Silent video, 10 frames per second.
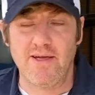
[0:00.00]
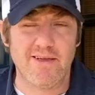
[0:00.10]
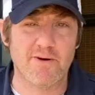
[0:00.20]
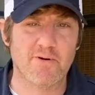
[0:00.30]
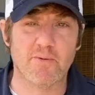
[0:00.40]

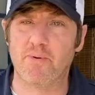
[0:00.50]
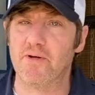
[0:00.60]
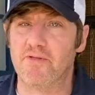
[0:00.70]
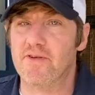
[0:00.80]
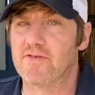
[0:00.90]
You don't want to
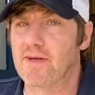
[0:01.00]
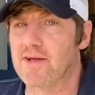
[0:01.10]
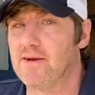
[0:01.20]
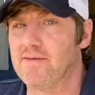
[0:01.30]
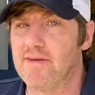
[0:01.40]
put this like
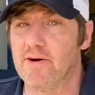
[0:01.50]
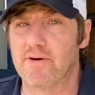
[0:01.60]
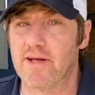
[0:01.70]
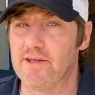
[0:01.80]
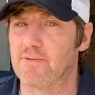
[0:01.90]
in a
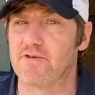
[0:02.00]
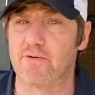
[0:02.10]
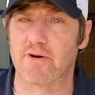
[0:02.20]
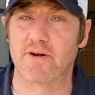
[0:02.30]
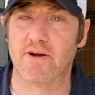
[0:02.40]
tailgate, especially
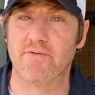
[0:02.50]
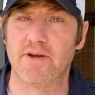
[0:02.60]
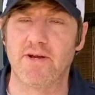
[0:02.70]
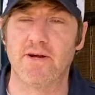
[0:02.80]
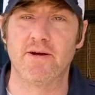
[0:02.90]
recovery
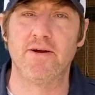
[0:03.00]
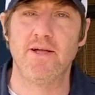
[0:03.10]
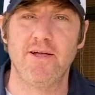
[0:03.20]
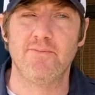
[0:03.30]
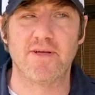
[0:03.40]
gear,
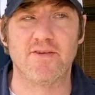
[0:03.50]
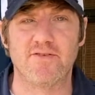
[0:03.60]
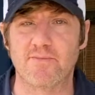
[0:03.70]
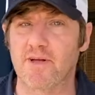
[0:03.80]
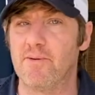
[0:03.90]
because
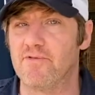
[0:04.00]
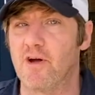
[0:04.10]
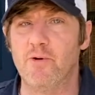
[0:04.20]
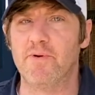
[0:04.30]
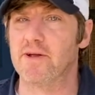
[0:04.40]
sometimes
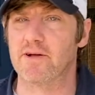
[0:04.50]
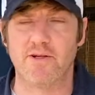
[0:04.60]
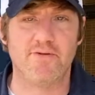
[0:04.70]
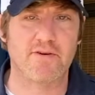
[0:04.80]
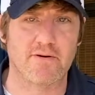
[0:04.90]
opening and
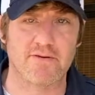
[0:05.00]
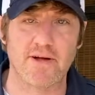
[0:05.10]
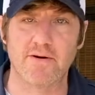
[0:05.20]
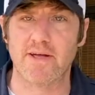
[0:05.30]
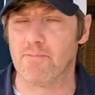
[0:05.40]
closing your
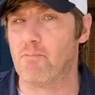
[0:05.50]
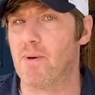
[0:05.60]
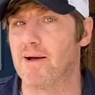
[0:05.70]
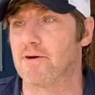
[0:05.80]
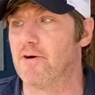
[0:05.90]
tailgate
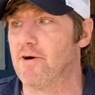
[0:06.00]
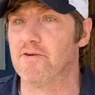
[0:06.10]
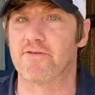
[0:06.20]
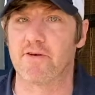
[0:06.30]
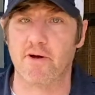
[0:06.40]
might
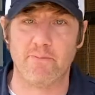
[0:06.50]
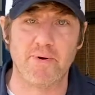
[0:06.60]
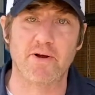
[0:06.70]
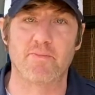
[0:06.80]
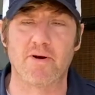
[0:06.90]
cause a
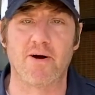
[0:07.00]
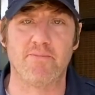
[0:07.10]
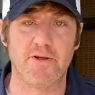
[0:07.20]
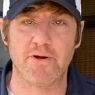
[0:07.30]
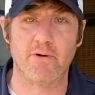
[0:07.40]
bigger problem
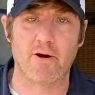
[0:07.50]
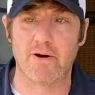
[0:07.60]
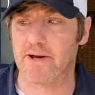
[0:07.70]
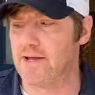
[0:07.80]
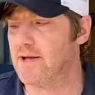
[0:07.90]
than you're
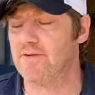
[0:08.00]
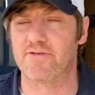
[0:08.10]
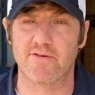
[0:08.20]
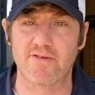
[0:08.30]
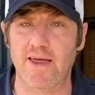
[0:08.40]
already in.
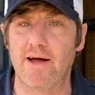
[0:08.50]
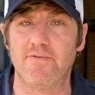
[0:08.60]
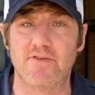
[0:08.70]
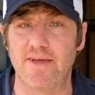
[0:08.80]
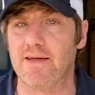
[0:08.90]
So just have
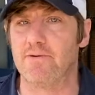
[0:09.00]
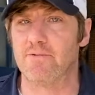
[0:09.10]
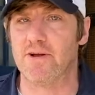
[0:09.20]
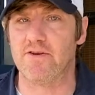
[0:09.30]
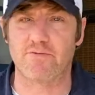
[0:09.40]
this in
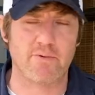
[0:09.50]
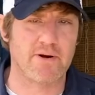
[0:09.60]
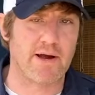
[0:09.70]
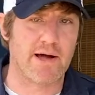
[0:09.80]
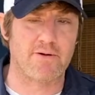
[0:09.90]
reach when
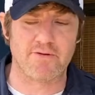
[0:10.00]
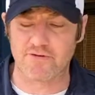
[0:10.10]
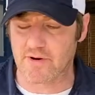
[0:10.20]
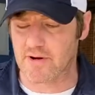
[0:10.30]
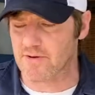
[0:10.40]
you're out on the
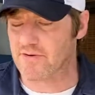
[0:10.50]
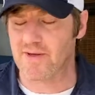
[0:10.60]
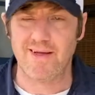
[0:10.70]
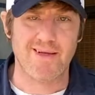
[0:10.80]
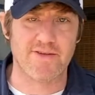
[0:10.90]
trails
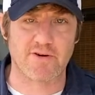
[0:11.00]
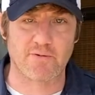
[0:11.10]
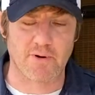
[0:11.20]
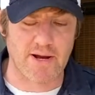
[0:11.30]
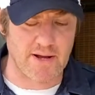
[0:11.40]
is a
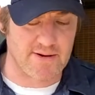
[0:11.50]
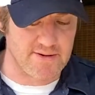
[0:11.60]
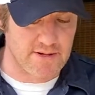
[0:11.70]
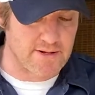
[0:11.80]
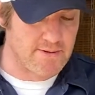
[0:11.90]
great
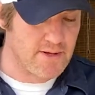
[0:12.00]
idea.